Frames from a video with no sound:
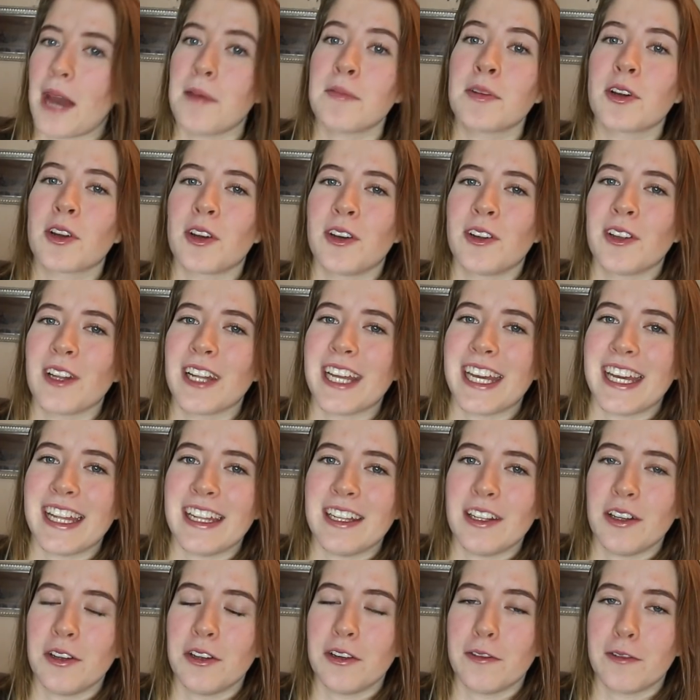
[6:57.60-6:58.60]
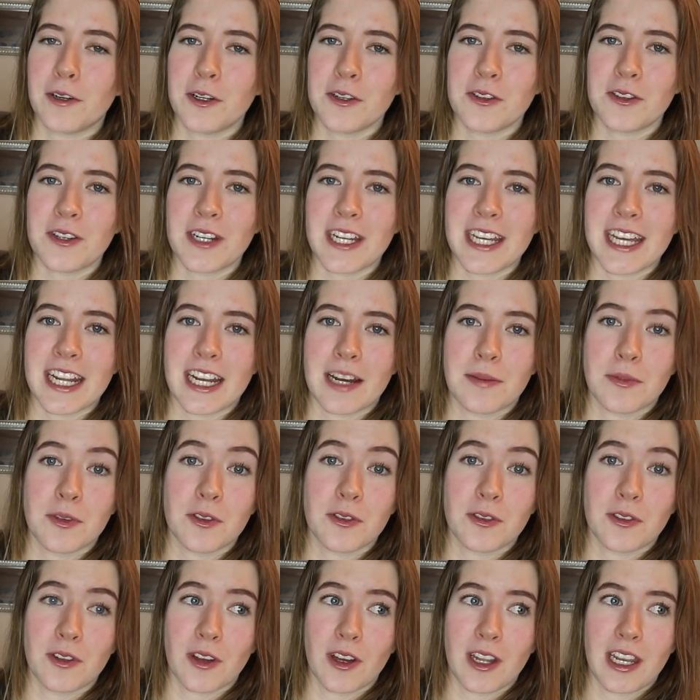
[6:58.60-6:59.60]
I'm currently in university and I'm
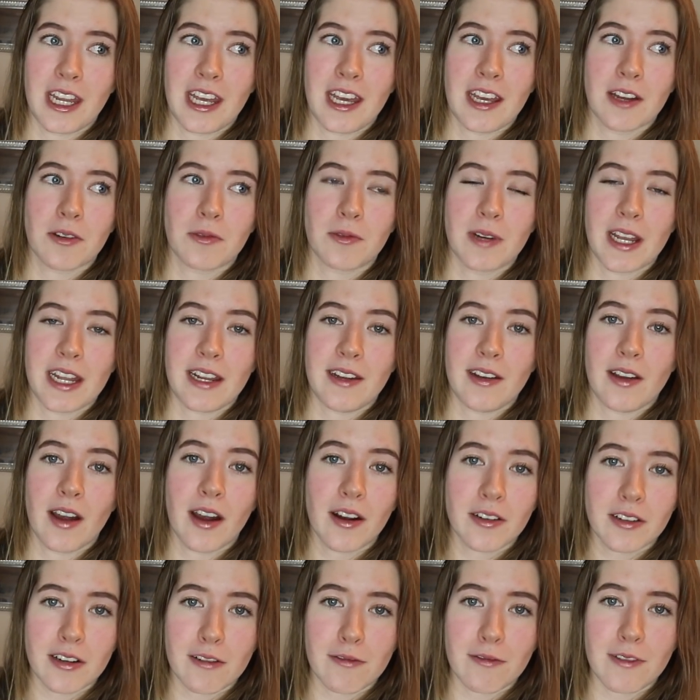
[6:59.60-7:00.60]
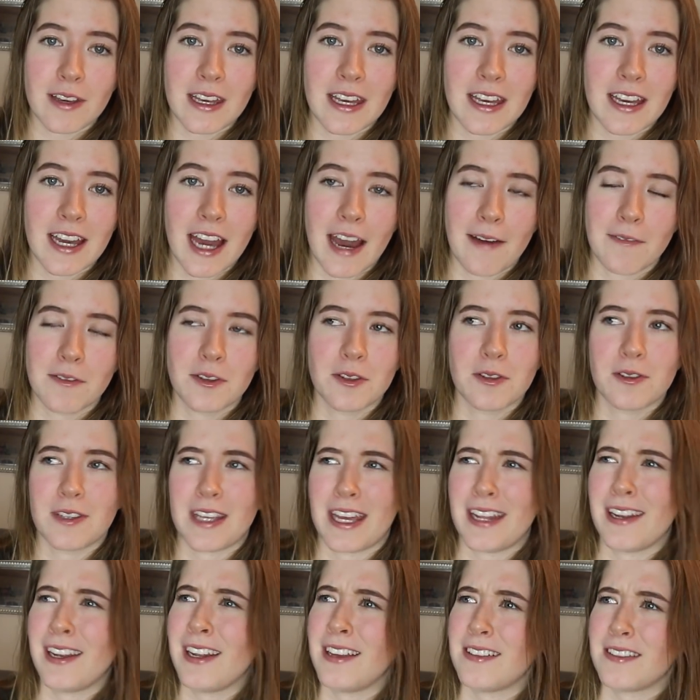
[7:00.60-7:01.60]
studying radiography. I've
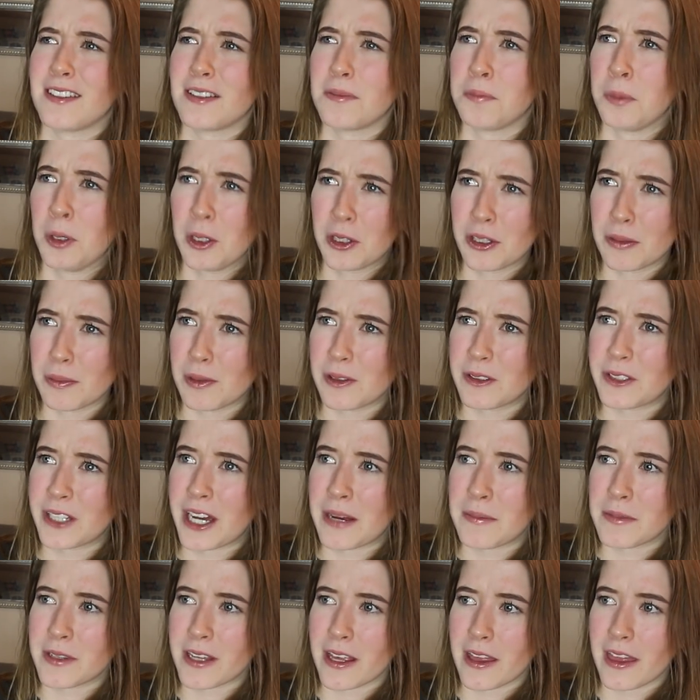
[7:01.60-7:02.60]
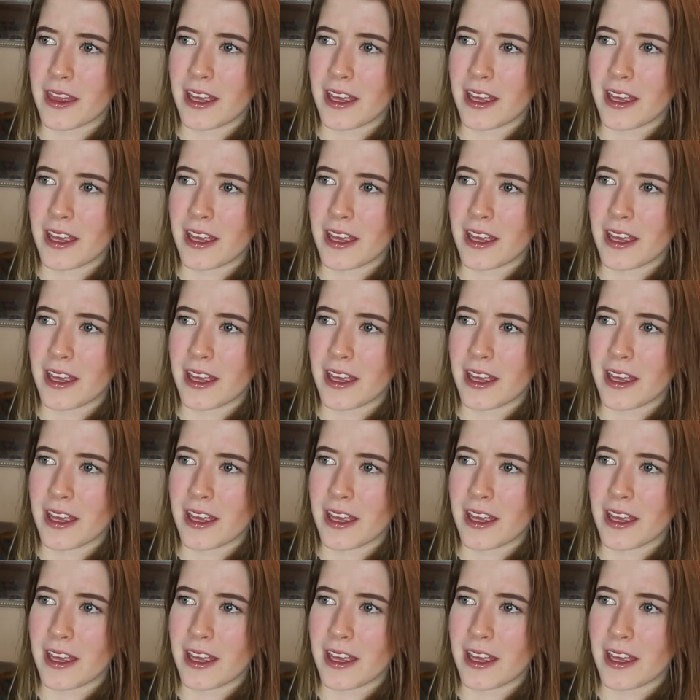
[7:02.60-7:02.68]
said this multiple times, I